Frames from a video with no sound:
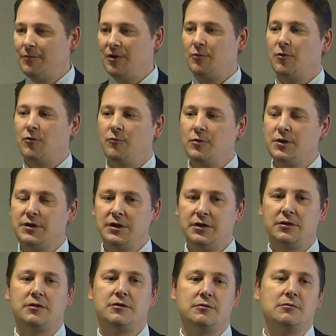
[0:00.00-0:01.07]
But what we
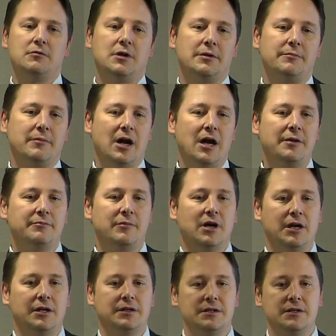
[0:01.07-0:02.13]
did do, in my
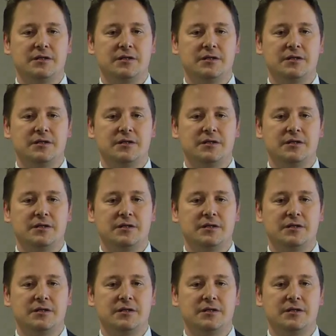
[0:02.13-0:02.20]
mind,